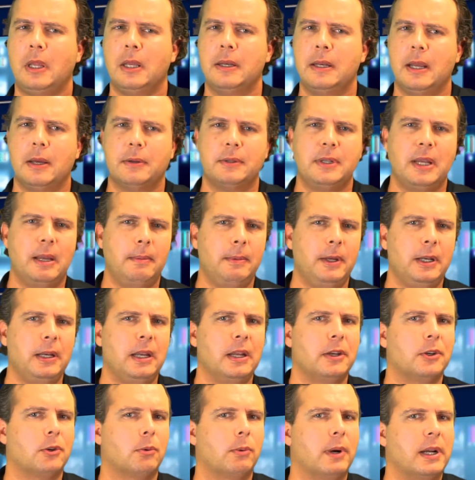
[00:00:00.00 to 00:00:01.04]
Now, debit
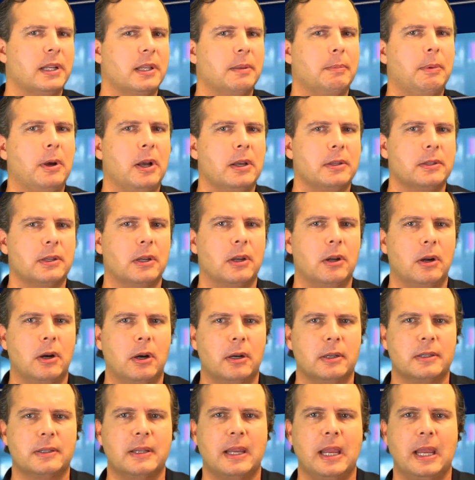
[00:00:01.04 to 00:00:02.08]
and direct deposit
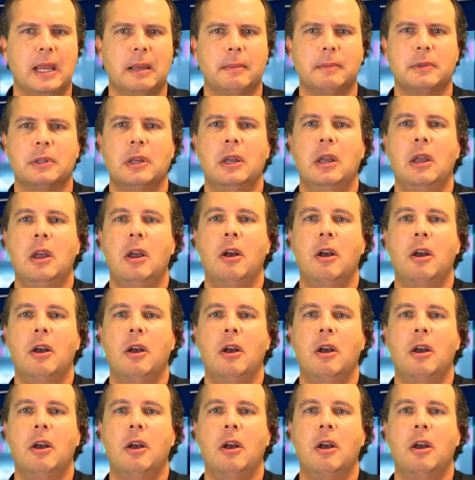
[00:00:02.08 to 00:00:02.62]
card scams